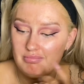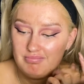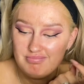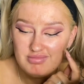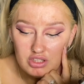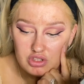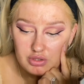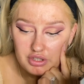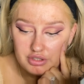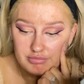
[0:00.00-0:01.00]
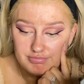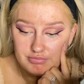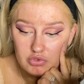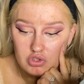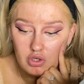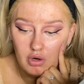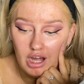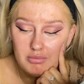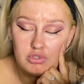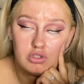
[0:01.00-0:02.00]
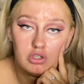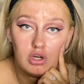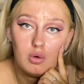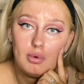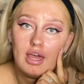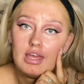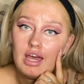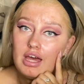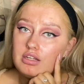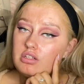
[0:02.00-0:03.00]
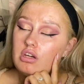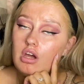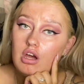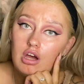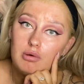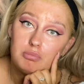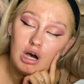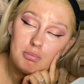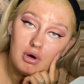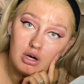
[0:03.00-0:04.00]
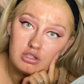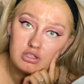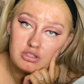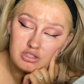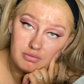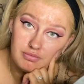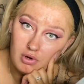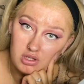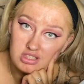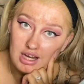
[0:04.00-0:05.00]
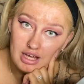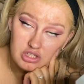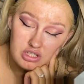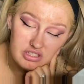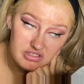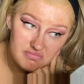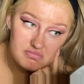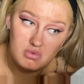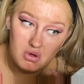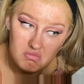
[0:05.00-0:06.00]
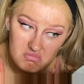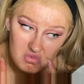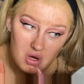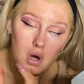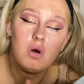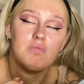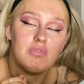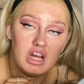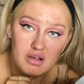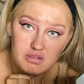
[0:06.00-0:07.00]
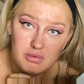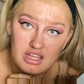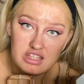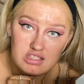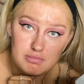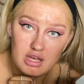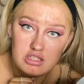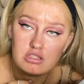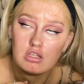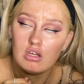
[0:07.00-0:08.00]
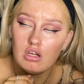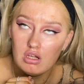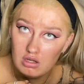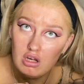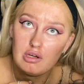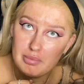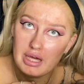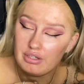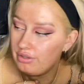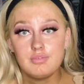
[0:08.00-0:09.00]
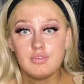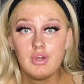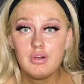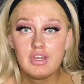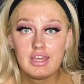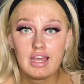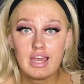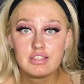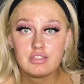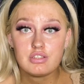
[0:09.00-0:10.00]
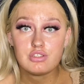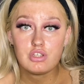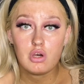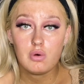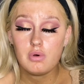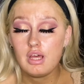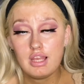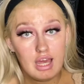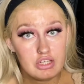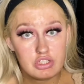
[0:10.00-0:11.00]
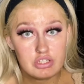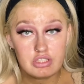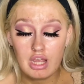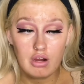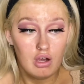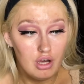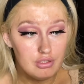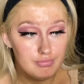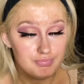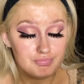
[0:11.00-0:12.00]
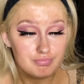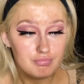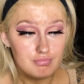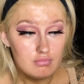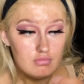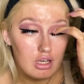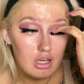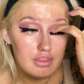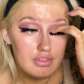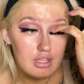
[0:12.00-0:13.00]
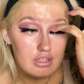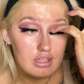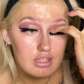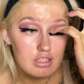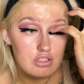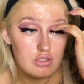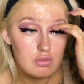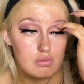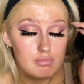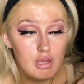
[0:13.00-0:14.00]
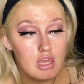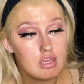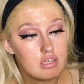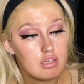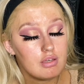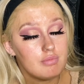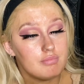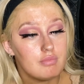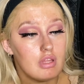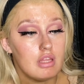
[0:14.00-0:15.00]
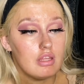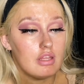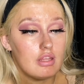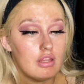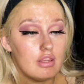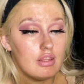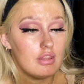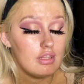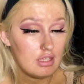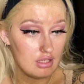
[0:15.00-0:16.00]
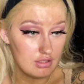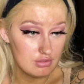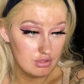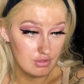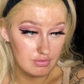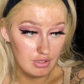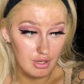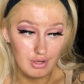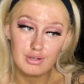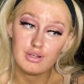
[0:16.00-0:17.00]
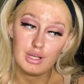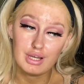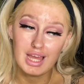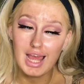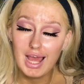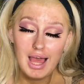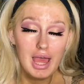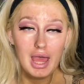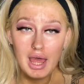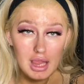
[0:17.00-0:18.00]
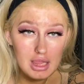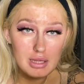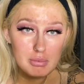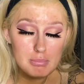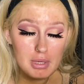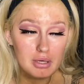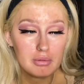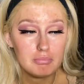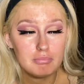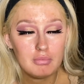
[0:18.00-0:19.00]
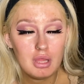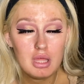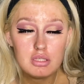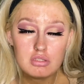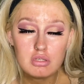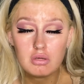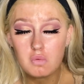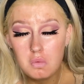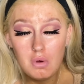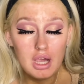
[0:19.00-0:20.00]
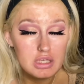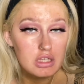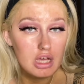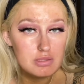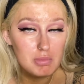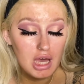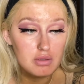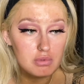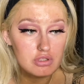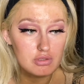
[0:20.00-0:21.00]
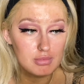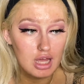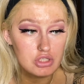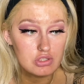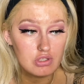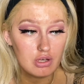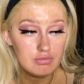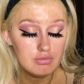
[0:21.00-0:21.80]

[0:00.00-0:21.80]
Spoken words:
Not too good. So I'm just gonna go away and pop on some false lashes. Hopefully it will make this mess look better. Okay guys, so lashes are on. I think they do make the sort of look a little bit better. It doesn't look quite as bad with some lashes on.